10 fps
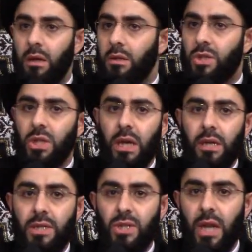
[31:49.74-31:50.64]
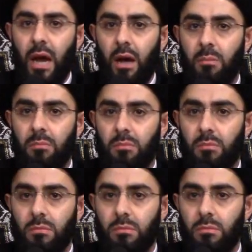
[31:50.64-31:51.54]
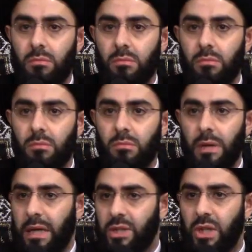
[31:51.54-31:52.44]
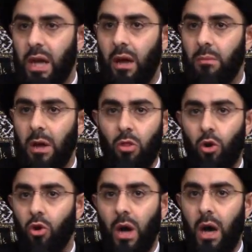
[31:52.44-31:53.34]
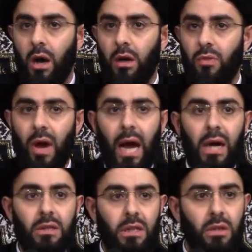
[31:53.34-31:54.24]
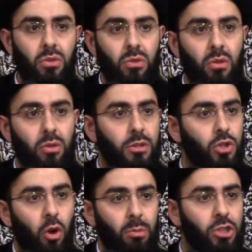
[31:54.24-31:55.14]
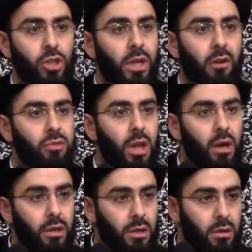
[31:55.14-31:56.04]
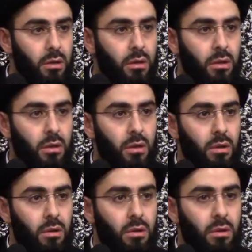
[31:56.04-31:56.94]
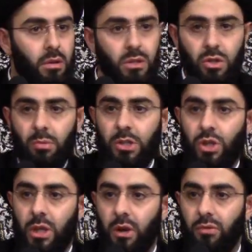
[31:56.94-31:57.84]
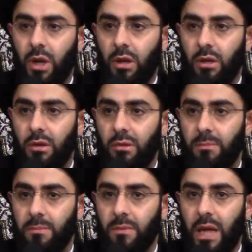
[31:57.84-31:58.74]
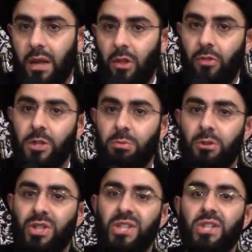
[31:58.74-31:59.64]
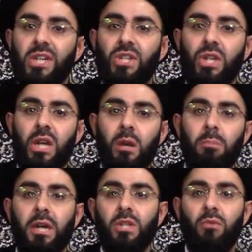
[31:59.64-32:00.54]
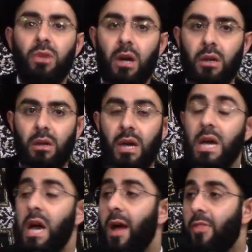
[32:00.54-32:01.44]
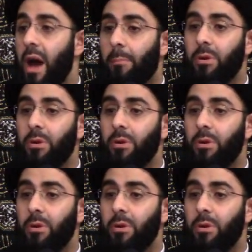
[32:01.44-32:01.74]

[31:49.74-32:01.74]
You see, in Islam, in the Quran, in the Ahadith, there's no mentioning of luck. There's no mentioning of luck. That this person succeeded because of luck, and that